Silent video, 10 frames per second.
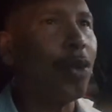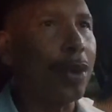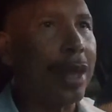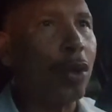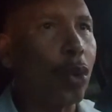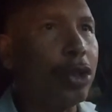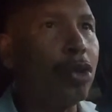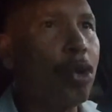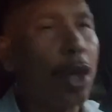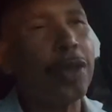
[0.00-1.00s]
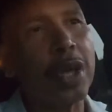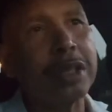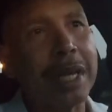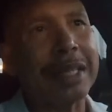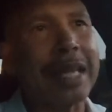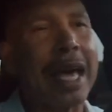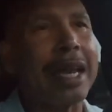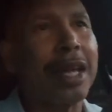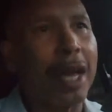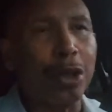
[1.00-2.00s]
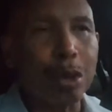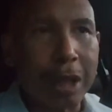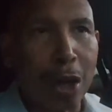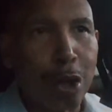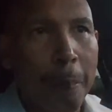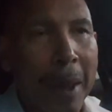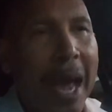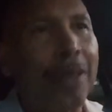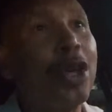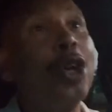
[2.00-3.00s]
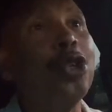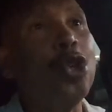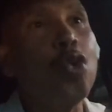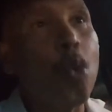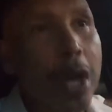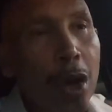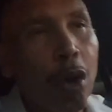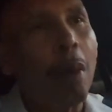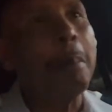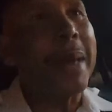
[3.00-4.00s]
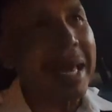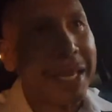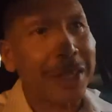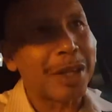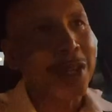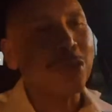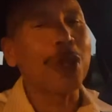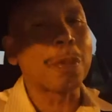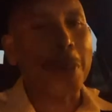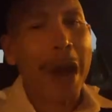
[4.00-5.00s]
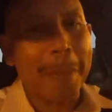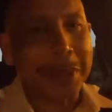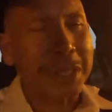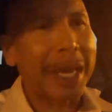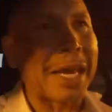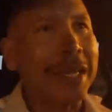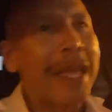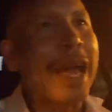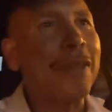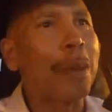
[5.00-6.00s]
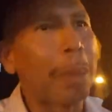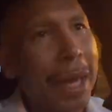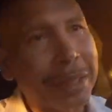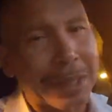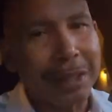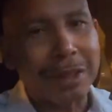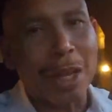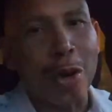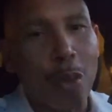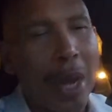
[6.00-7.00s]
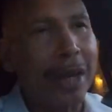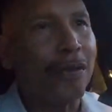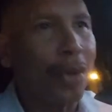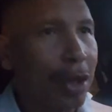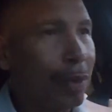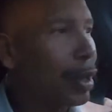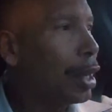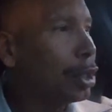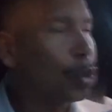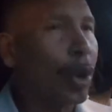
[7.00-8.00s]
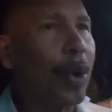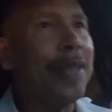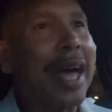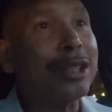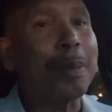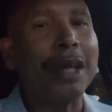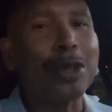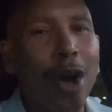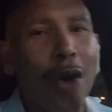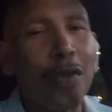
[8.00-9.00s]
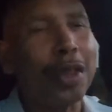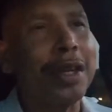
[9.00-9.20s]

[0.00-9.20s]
when they, when you do the, things like that, and you stay on your path, you will make it to the promised land and the blessings that are waiting for you. So, anyway, that's my talk for the